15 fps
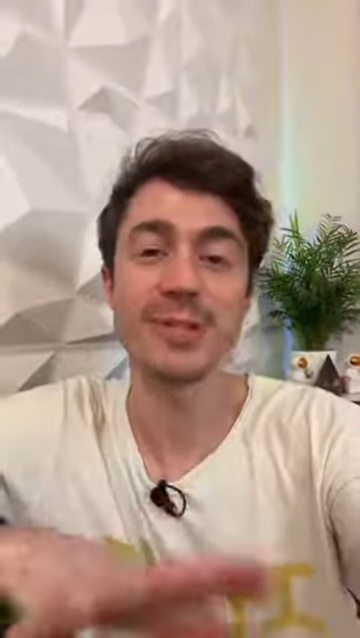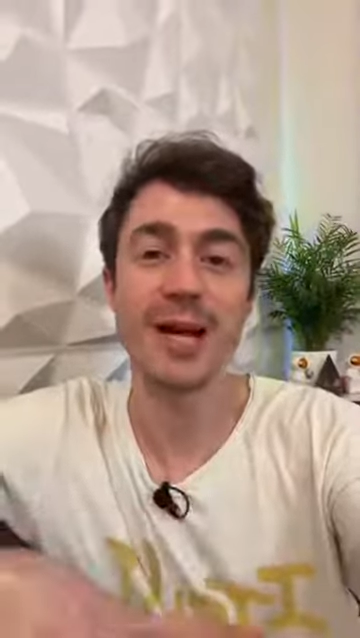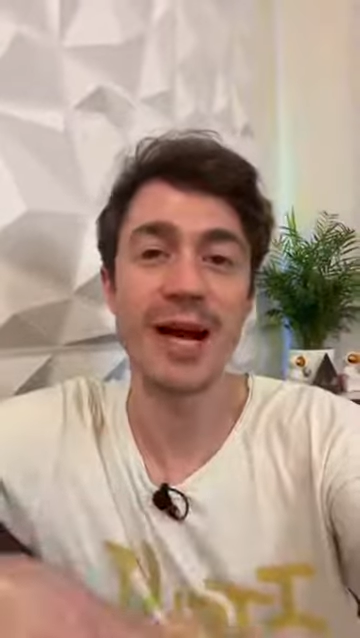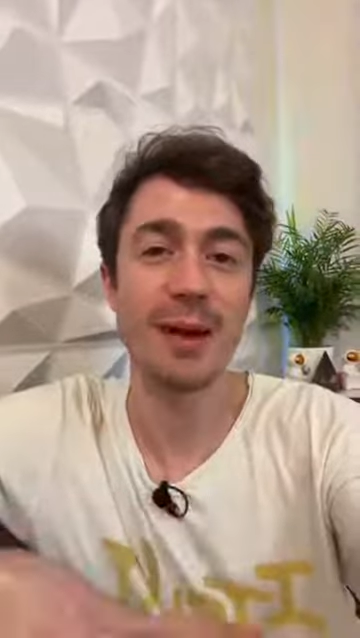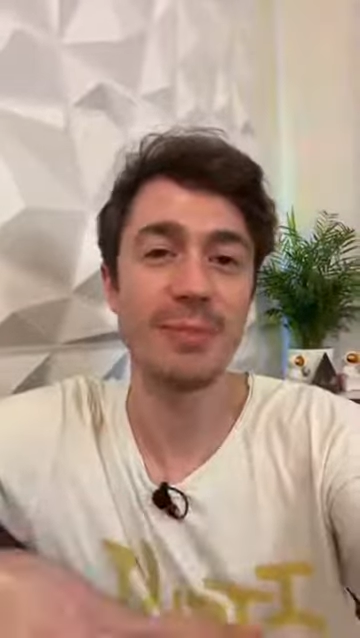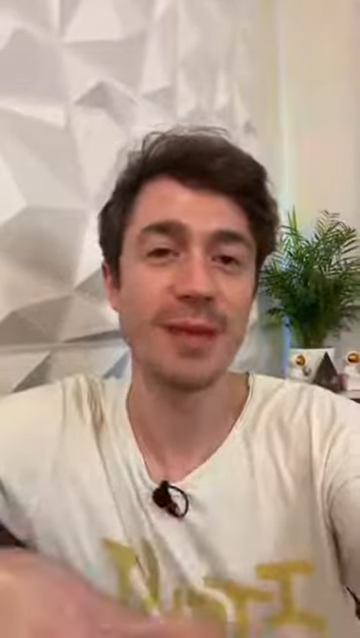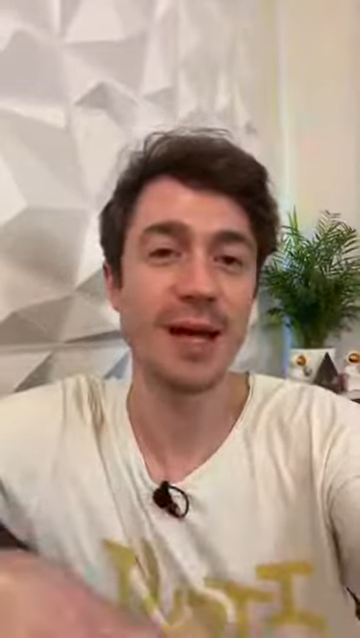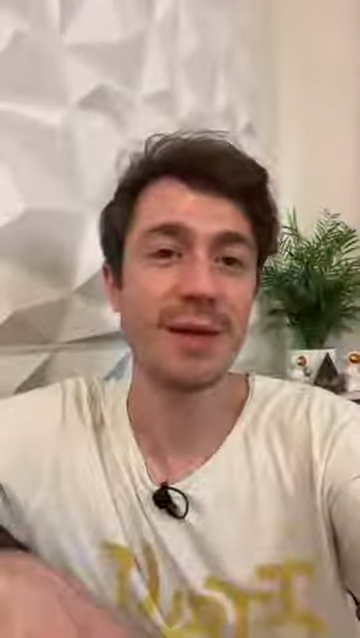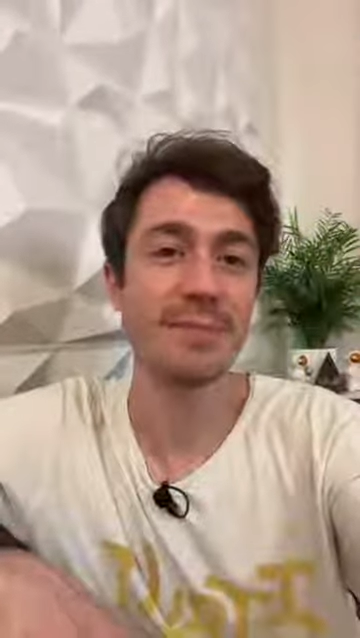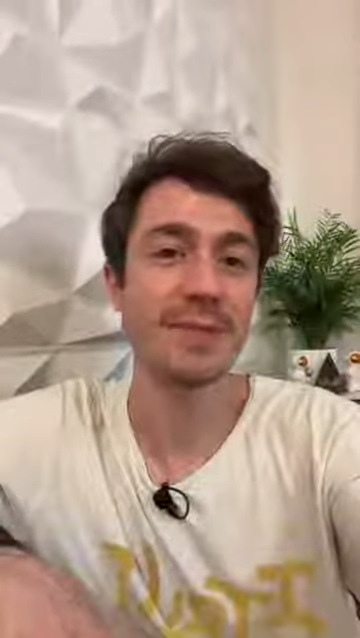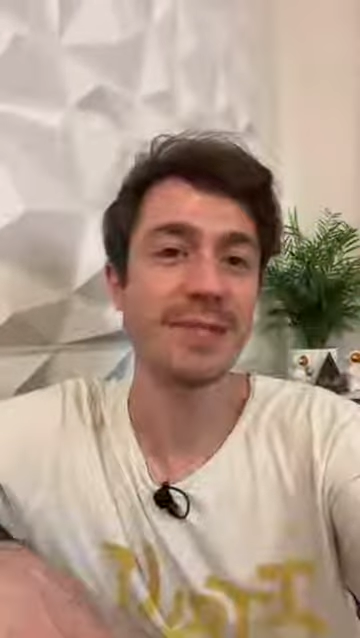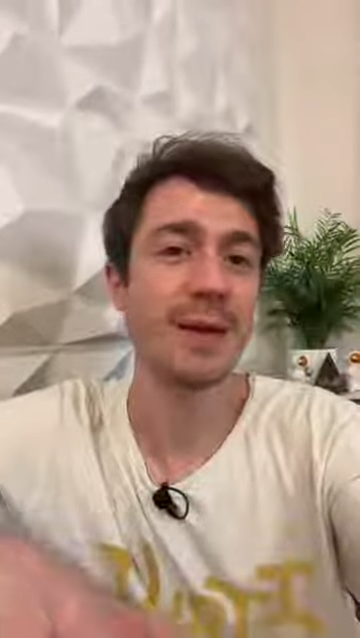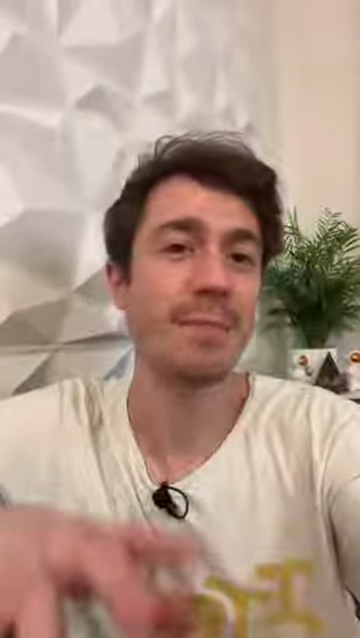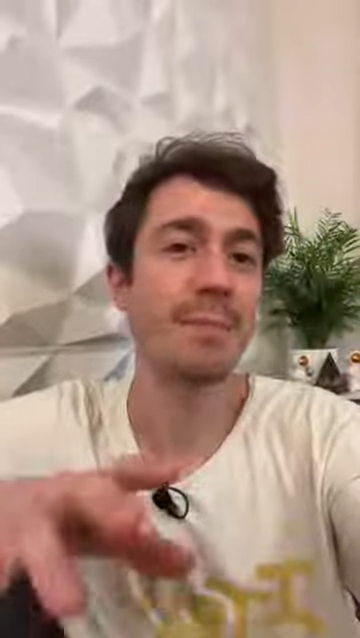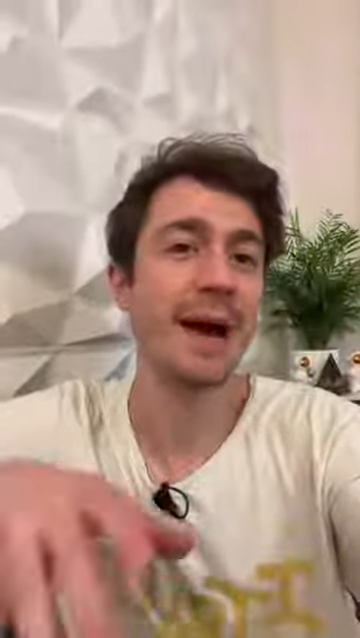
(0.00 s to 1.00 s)

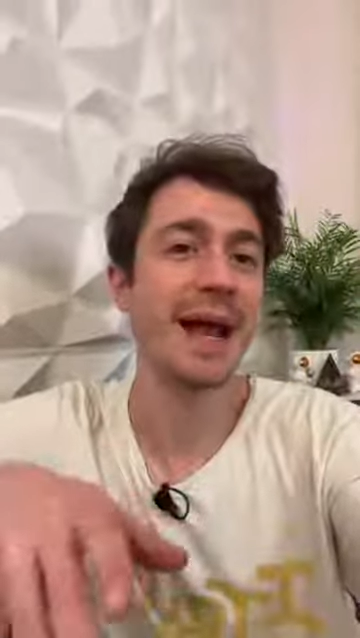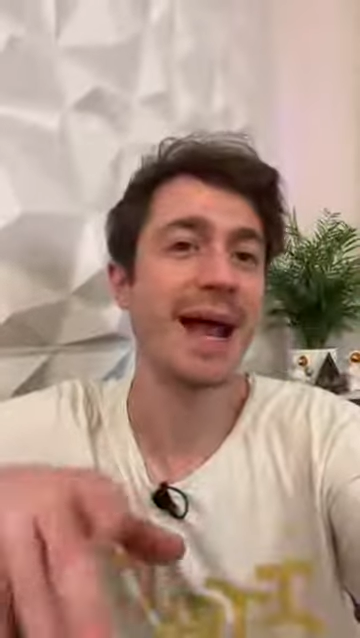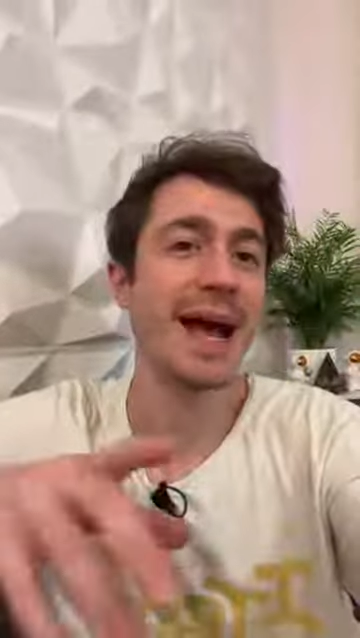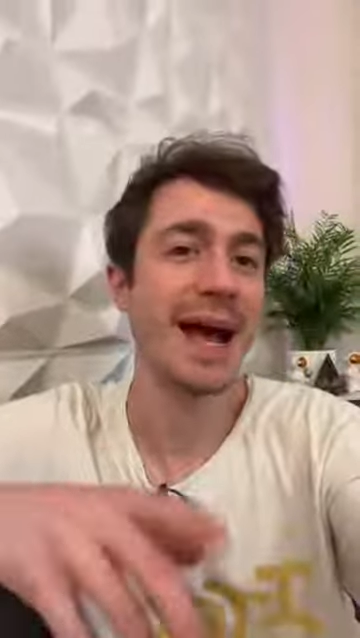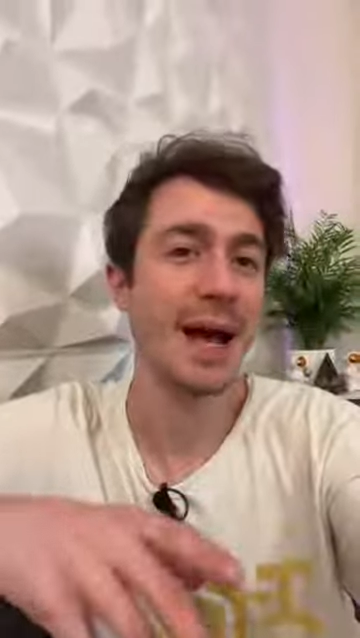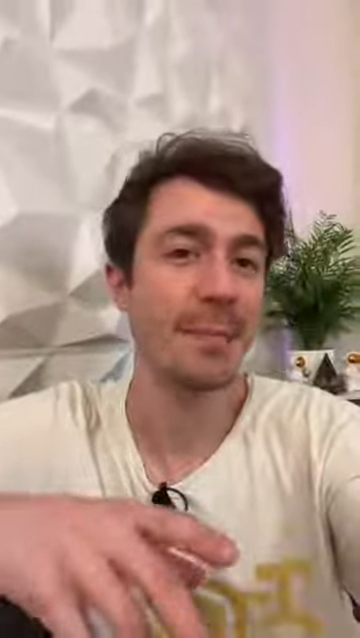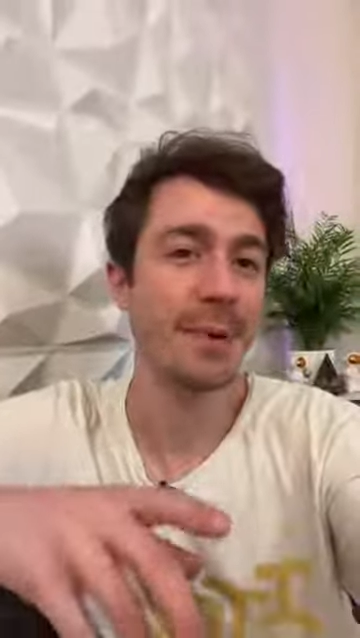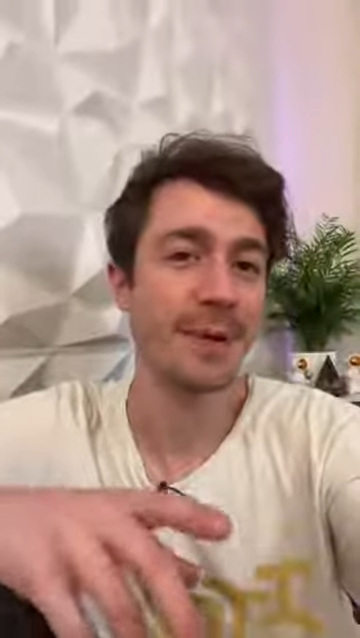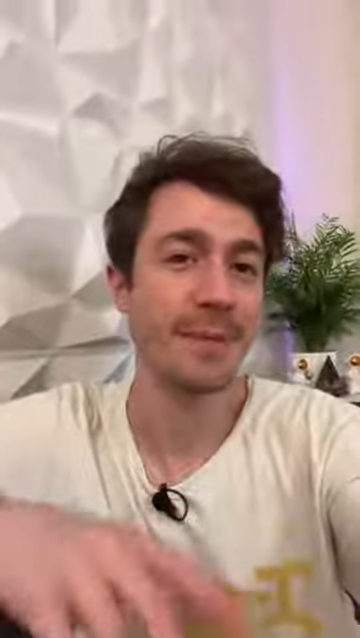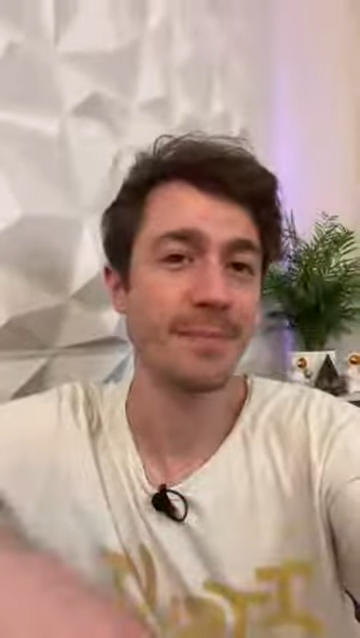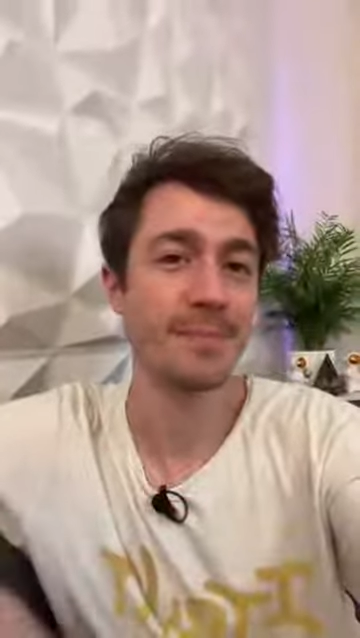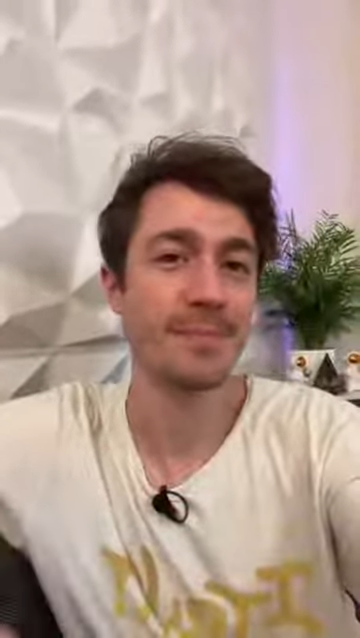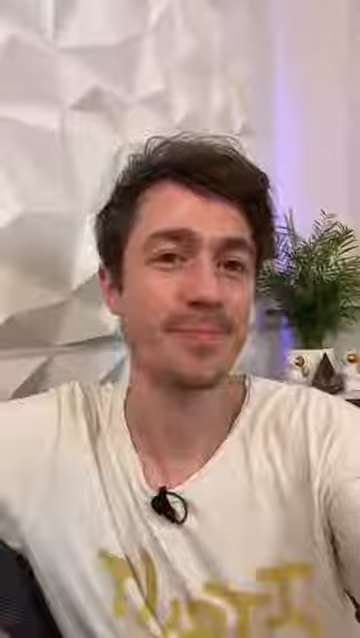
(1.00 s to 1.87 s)
timelines that might happen.